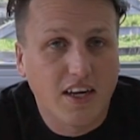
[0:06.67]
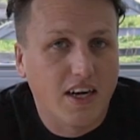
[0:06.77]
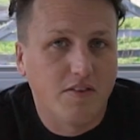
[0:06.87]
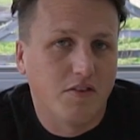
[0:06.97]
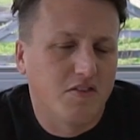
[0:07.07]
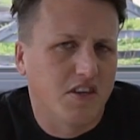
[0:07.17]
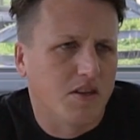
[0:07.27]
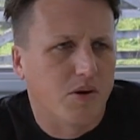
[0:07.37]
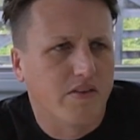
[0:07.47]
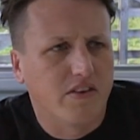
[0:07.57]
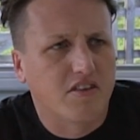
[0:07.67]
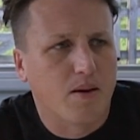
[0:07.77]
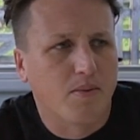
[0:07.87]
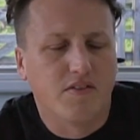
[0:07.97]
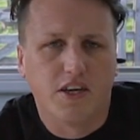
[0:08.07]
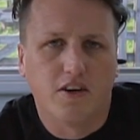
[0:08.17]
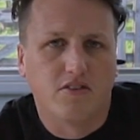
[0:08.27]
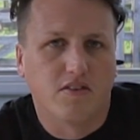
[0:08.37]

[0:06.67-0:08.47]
If you've seen the previous couple of videos,